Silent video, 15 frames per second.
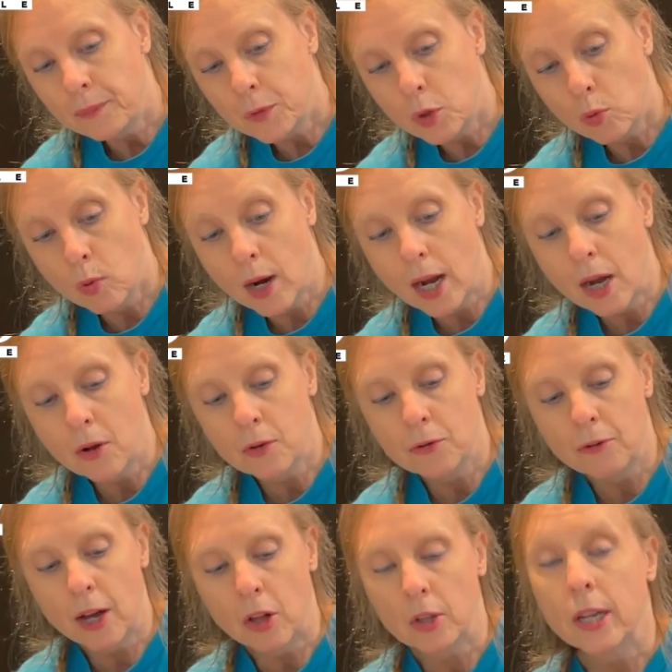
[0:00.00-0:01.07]
ground
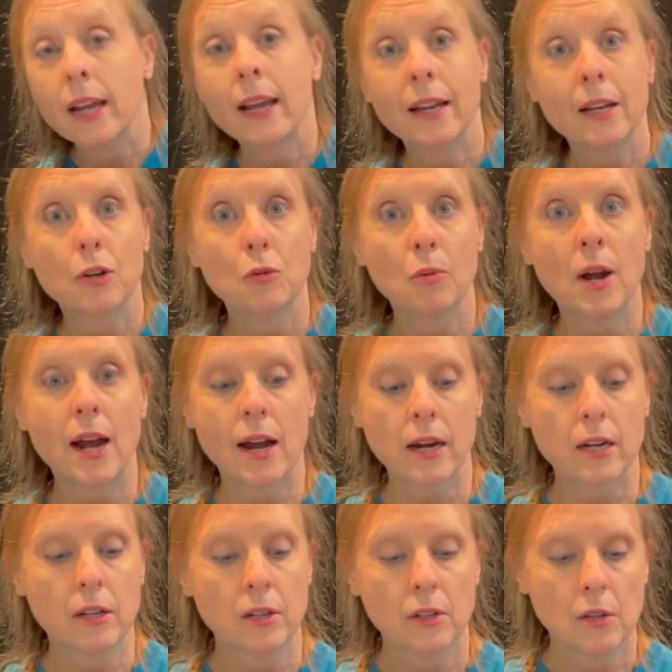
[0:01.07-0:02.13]
volcanic
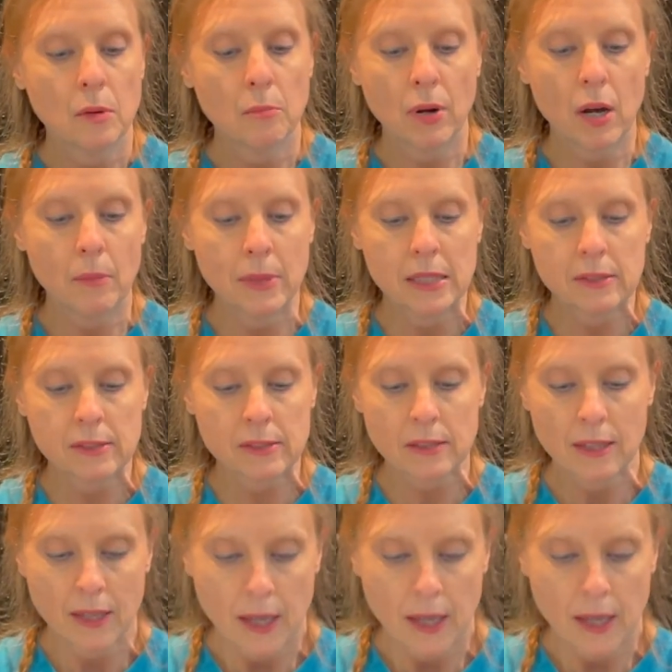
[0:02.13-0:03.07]
rock, pumice,